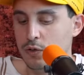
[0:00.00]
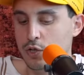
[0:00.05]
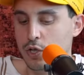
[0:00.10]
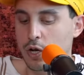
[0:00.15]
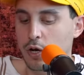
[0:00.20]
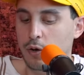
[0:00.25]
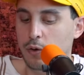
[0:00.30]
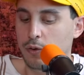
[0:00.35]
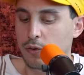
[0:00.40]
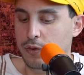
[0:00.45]

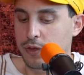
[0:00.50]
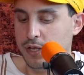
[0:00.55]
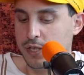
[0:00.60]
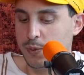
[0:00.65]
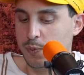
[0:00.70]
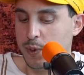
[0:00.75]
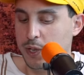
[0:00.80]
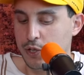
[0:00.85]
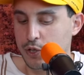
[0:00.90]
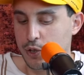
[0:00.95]
So
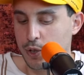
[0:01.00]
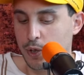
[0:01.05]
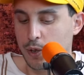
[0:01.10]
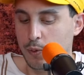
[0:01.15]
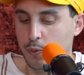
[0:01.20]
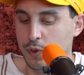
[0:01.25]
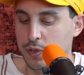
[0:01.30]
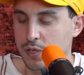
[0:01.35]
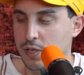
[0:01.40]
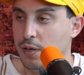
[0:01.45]
this picture
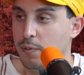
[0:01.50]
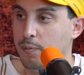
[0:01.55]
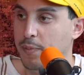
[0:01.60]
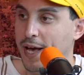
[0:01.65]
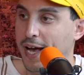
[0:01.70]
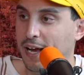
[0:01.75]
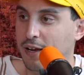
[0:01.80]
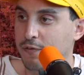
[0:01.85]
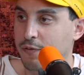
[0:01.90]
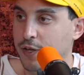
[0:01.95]
was the
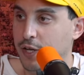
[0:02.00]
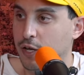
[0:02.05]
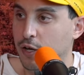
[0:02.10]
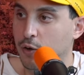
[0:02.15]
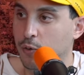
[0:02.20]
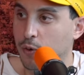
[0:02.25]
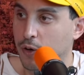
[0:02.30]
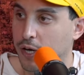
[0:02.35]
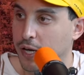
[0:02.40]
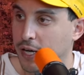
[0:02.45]
Mac
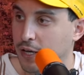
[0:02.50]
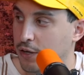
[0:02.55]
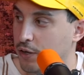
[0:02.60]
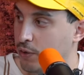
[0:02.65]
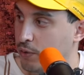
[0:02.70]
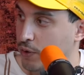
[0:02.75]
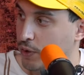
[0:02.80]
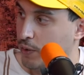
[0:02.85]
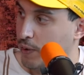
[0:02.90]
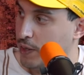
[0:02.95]
video where he had to
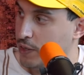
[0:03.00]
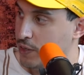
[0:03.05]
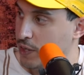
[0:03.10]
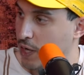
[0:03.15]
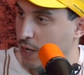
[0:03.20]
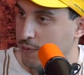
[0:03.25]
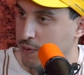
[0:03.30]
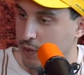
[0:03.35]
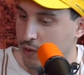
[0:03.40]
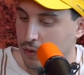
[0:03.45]
do the crazy
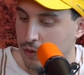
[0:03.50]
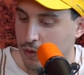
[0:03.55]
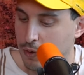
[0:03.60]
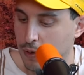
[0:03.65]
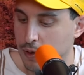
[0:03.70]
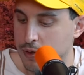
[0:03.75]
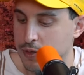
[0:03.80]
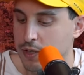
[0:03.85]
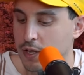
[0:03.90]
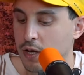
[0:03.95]
obstacle
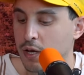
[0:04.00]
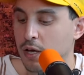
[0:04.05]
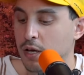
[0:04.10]
course.